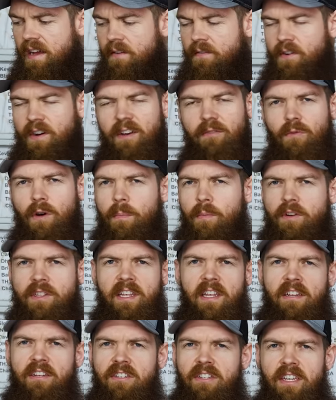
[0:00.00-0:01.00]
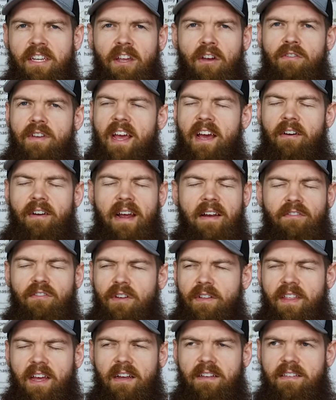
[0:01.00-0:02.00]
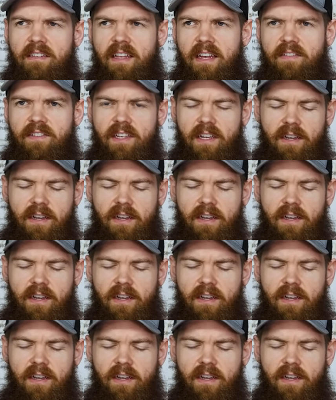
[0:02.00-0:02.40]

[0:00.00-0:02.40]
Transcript: I forget what percentage they go down after 1,000 life